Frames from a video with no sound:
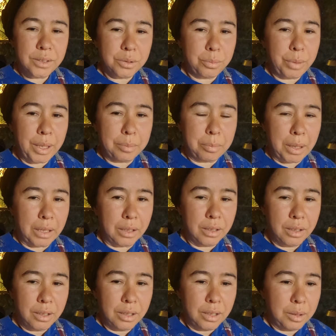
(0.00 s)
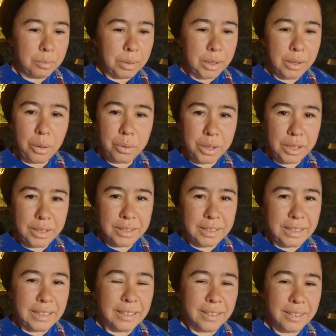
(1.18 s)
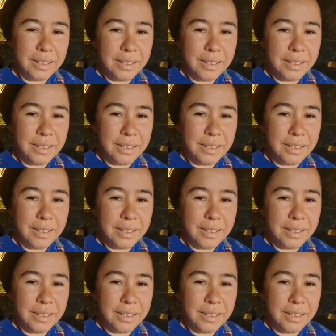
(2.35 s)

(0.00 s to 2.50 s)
to make my load easy,